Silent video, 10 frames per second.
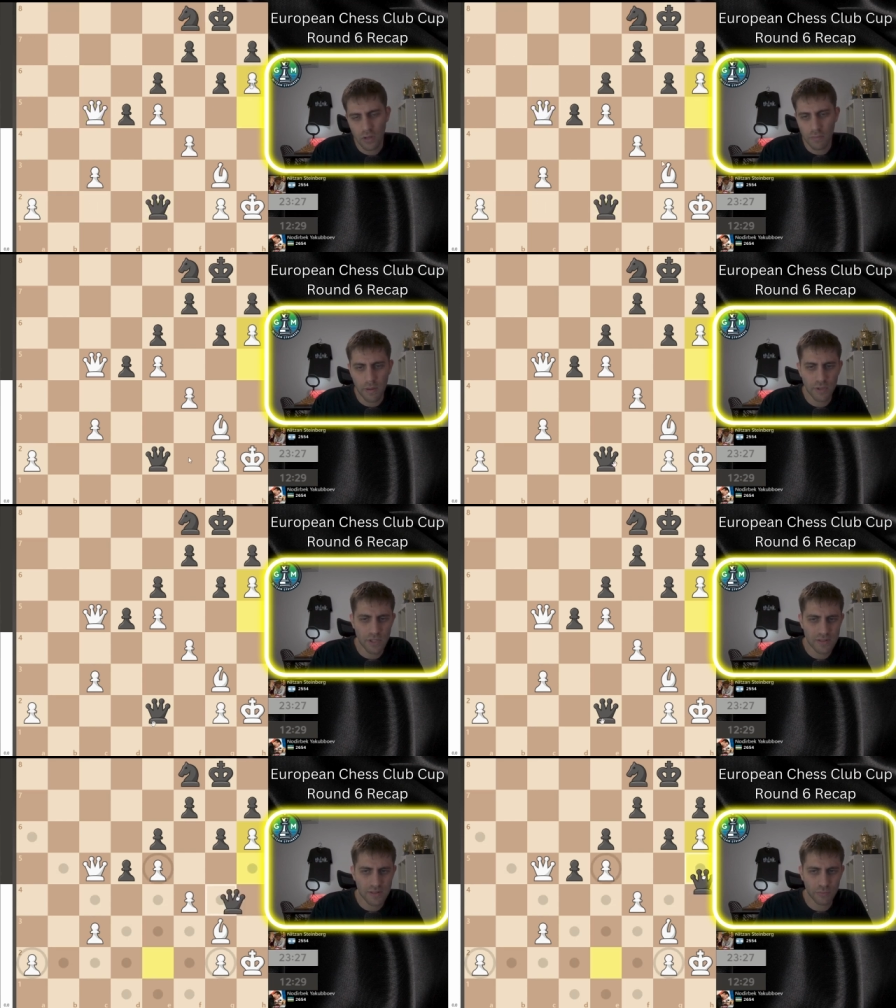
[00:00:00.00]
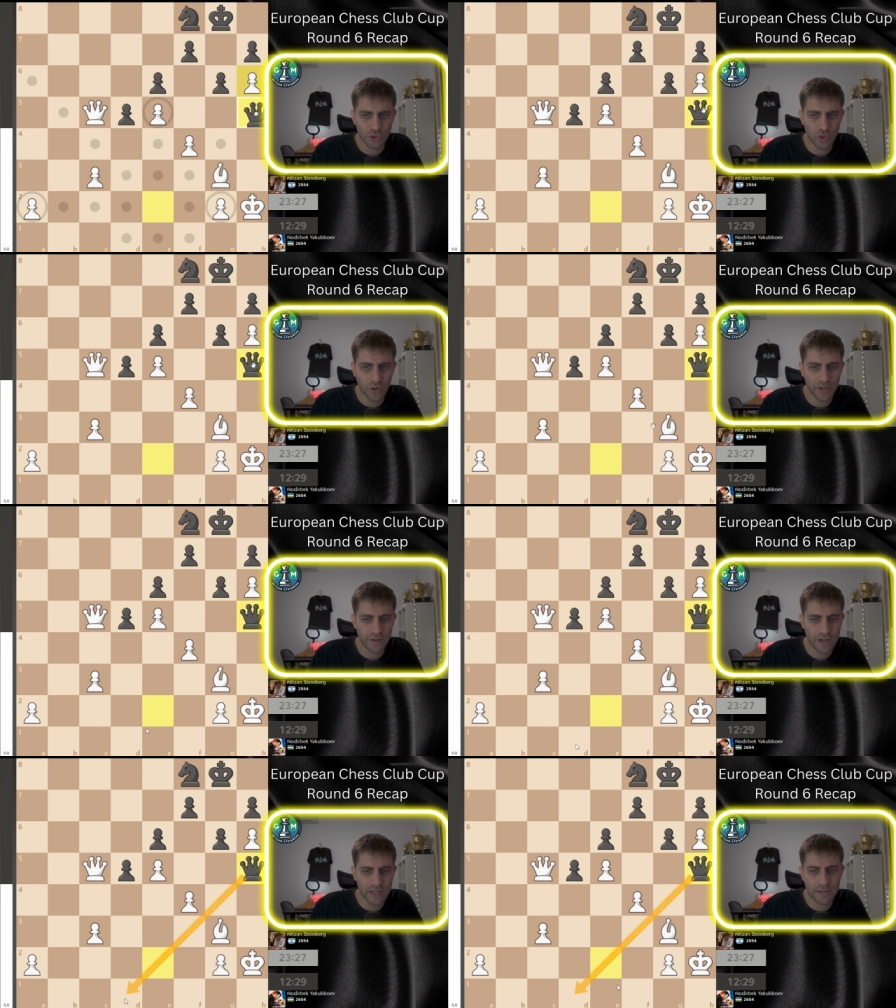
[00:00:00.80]
Maybe some draw here,
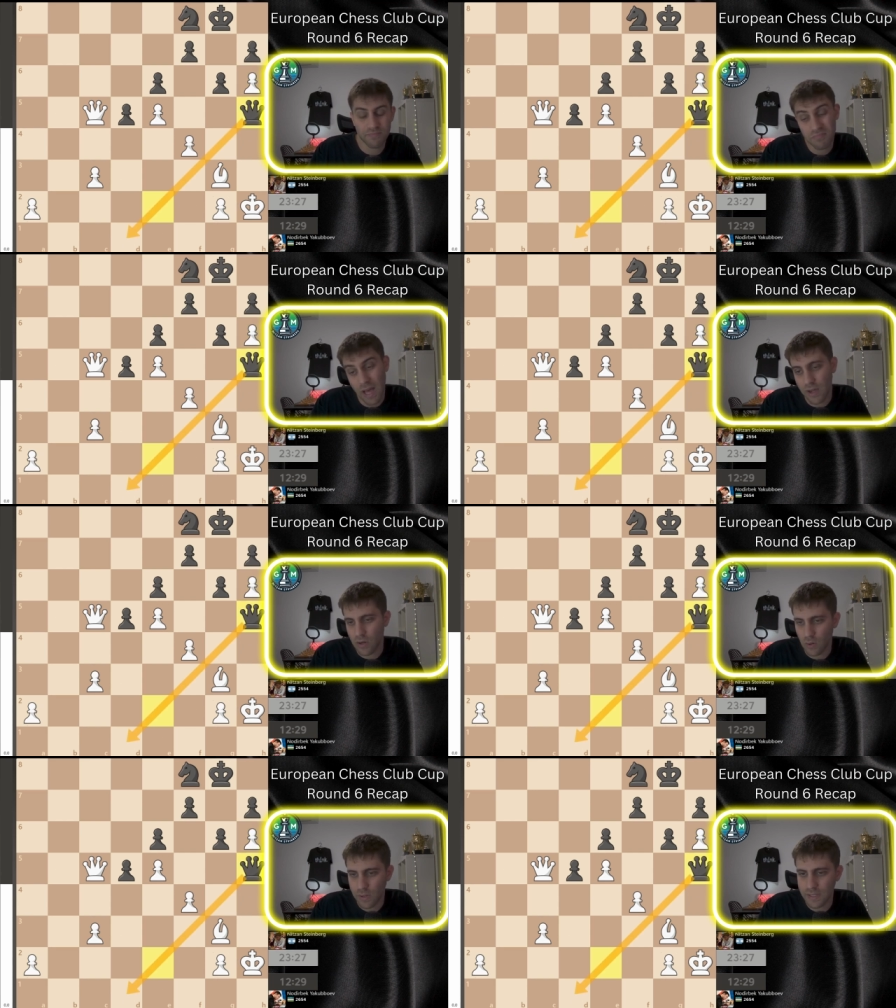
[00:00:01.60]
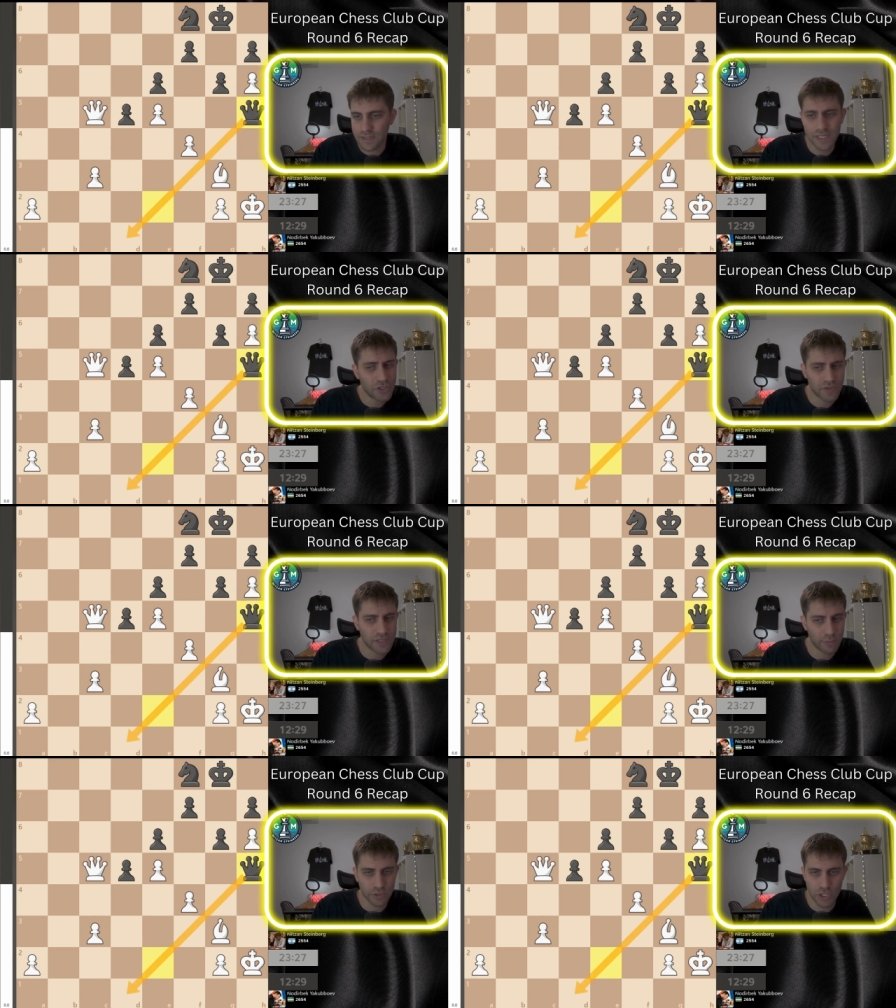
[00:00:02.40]
right? I don't know. It's
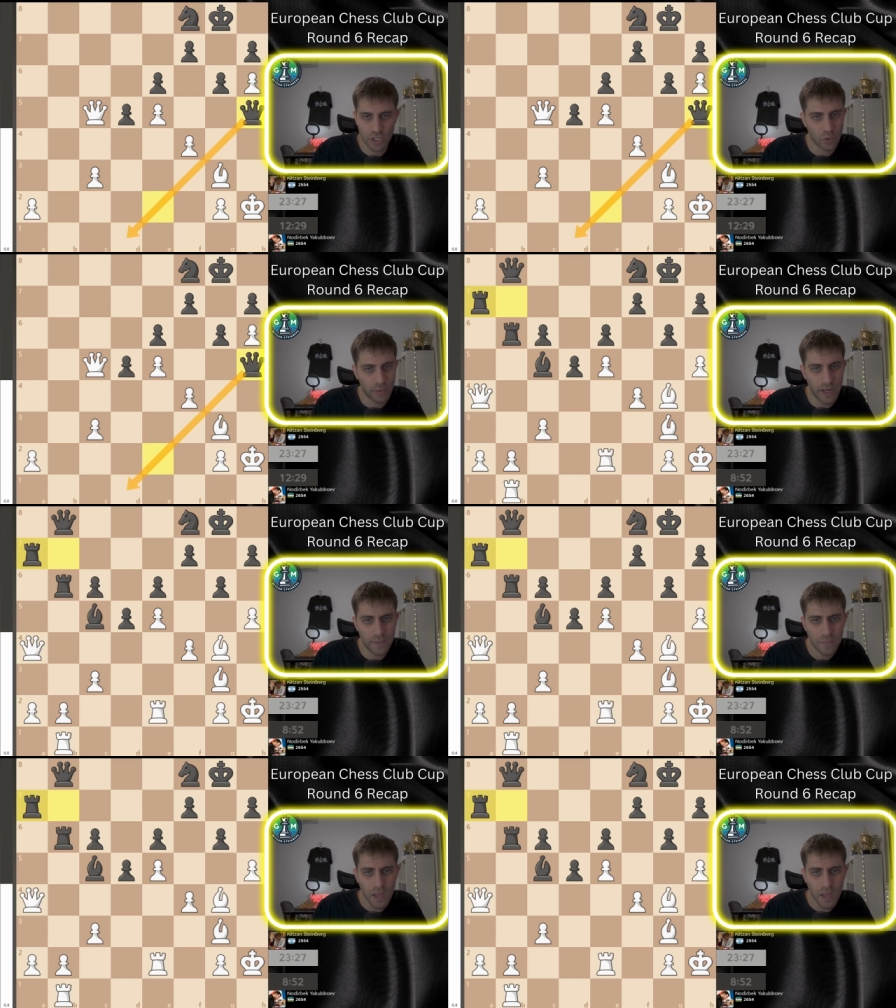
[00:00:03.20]
interesting position to play.